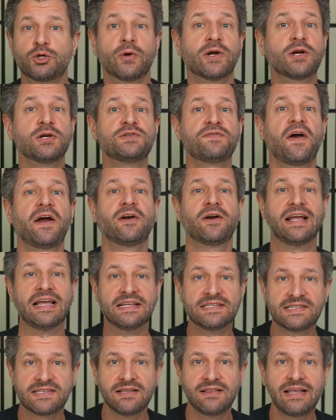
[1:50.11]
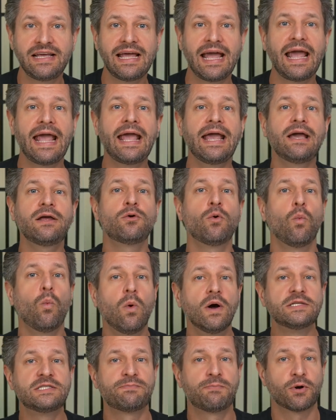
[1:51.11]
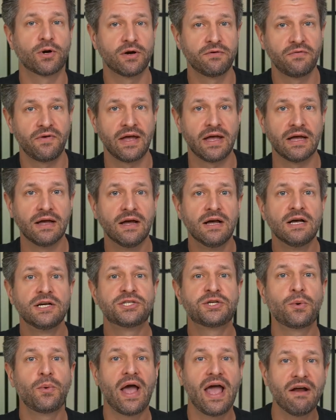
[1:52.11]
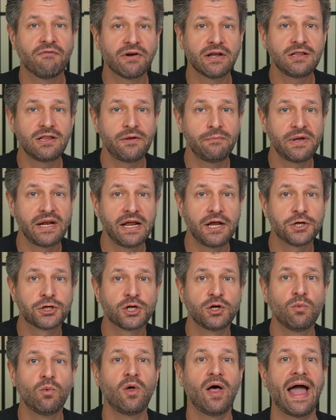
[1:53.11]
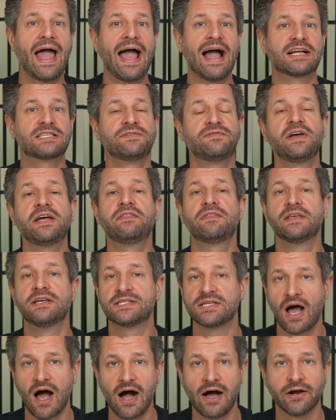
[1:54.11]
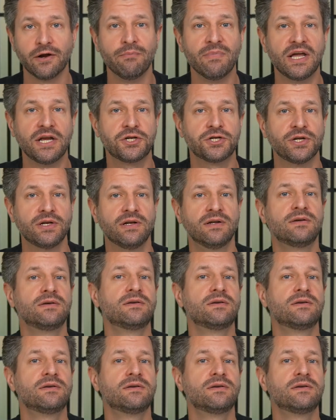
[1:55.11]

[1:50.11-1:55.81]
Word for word: Triggers fire instantly and once per event, so every elimination will activate this automation.